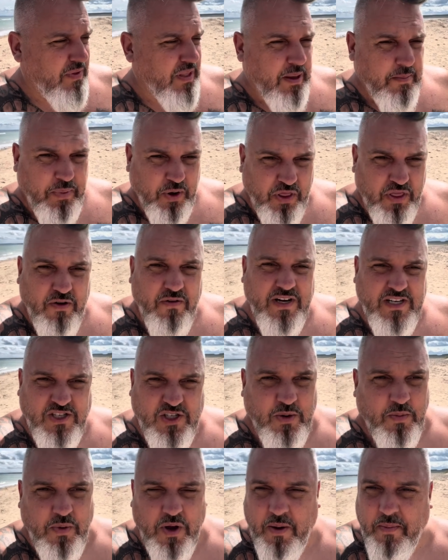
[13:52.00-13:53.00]
But there is
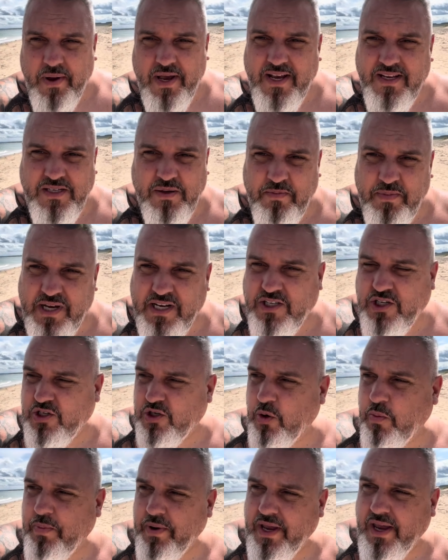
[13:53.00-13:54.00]
some amazing beaches
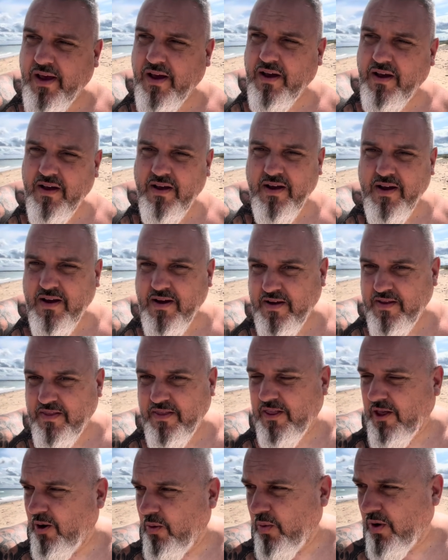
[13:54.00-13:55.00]
up here
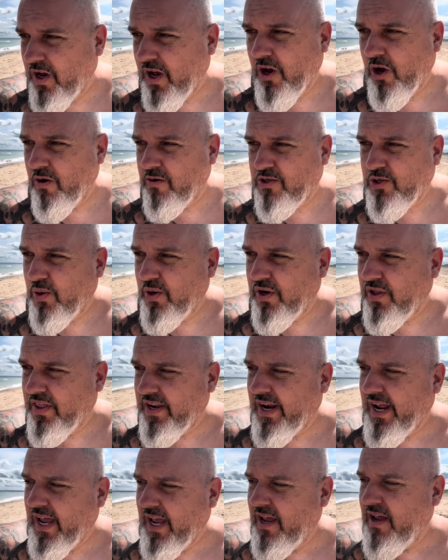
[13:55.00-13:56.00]
that we can go to another
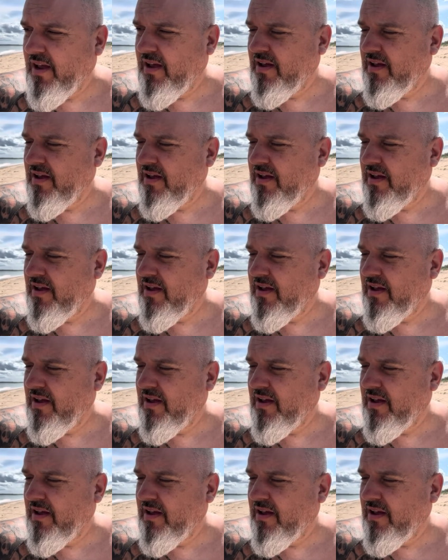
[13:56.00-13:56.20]
day.